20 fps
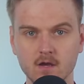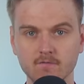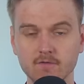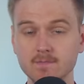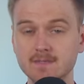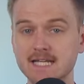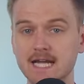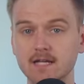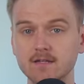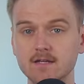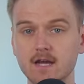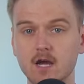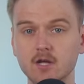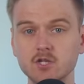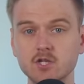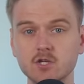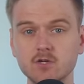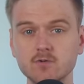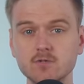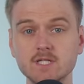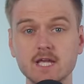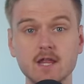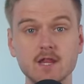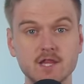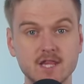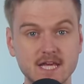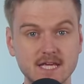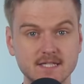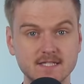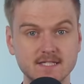From TLDR News,
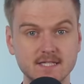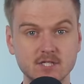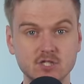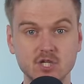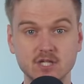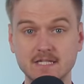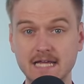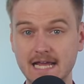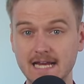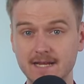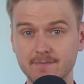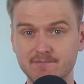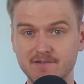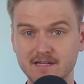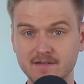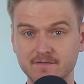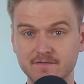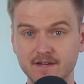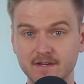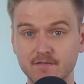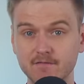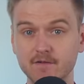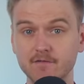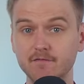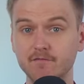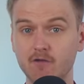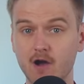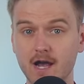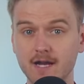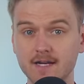this is your daily briefing for
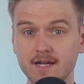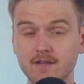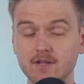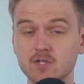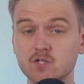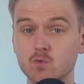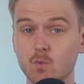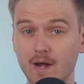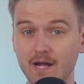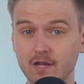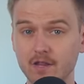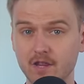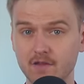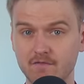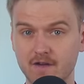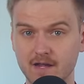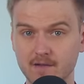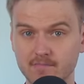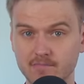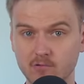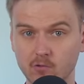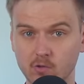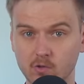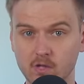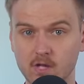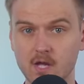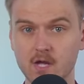Friday, the 12th of April,